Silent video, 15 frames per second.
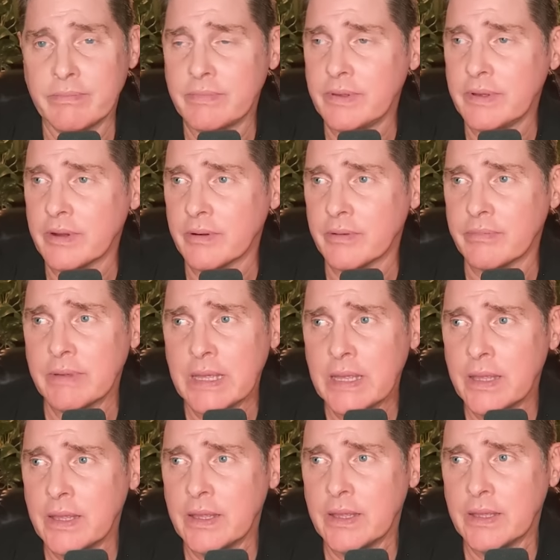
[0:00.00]
your
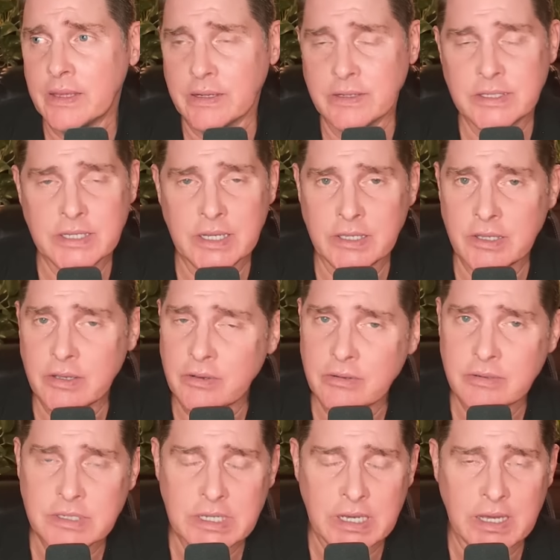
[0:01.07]

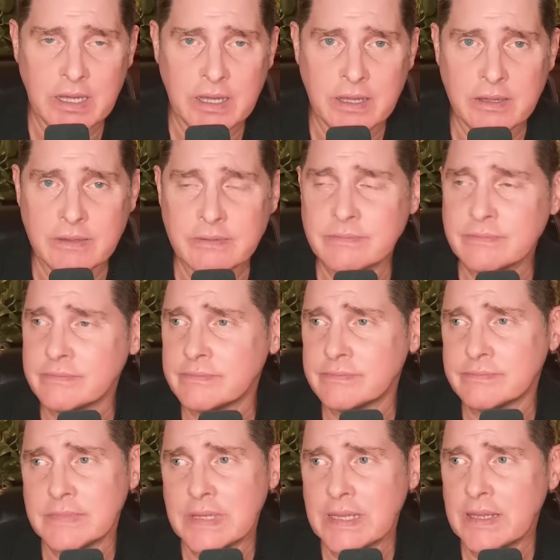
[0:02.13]
continued. Uh,
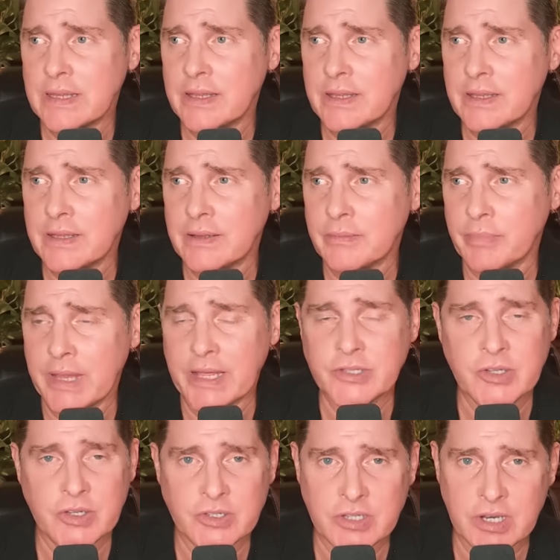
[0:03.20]

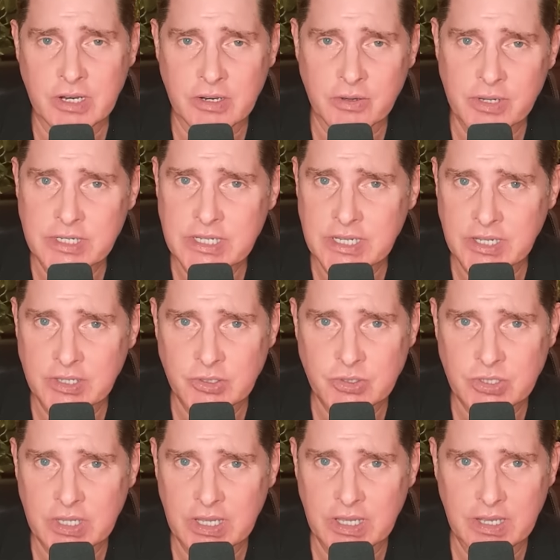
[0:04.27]
blessings and anointings
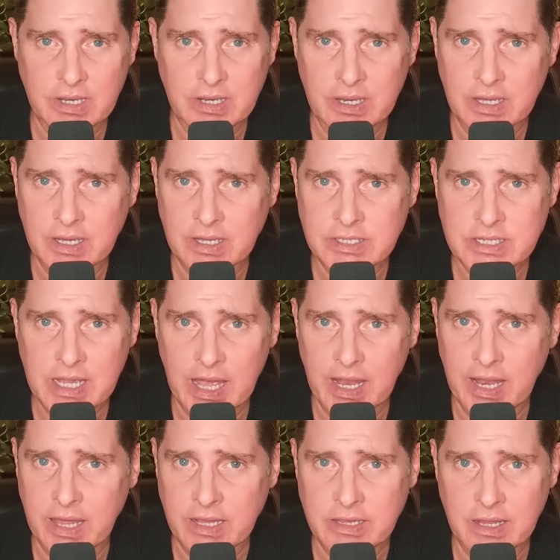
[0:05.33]
in uh,
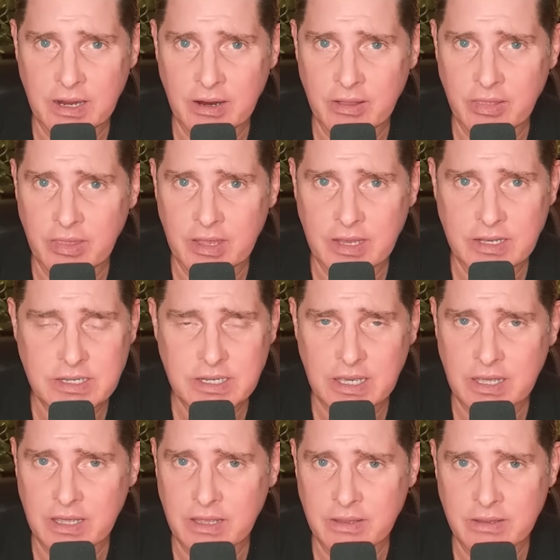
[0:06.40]
Thailand, there that
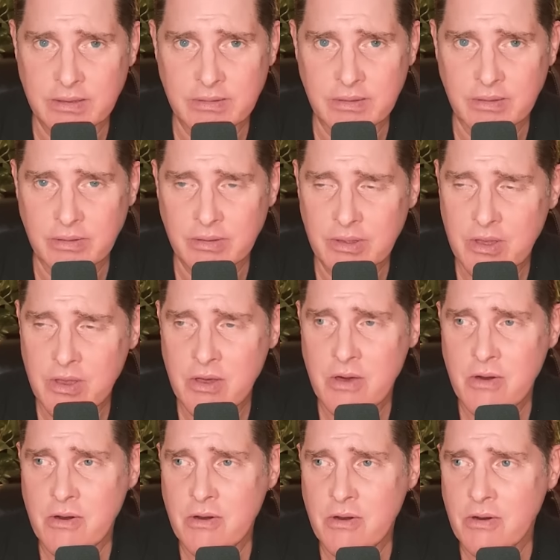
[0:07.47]
uh,
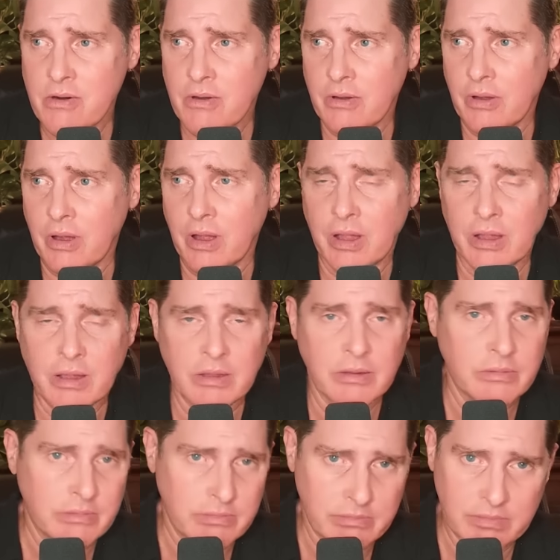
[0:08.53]

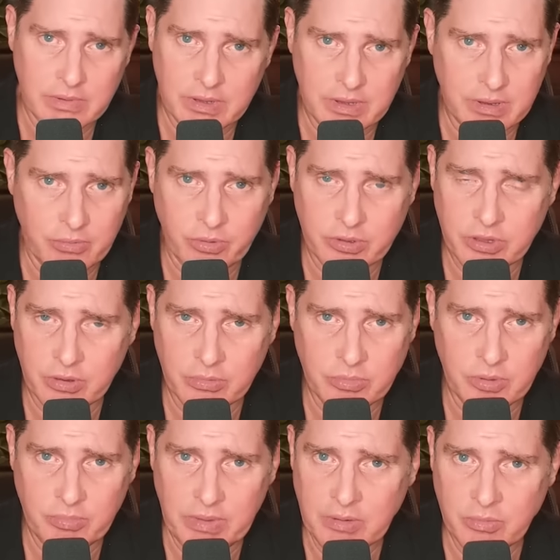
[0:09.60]
all uh, with whom
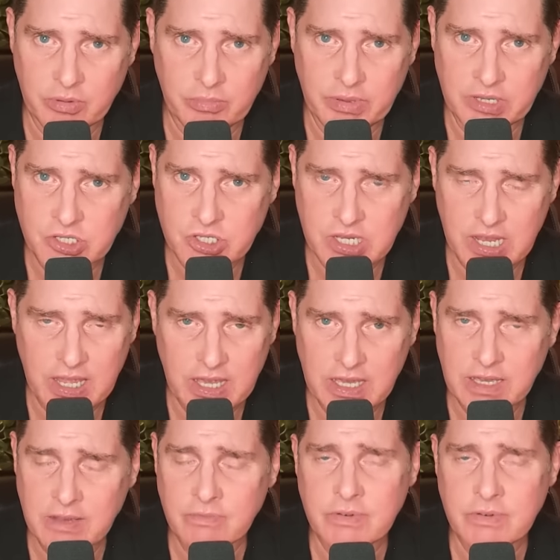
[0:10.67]
you meet would be saved,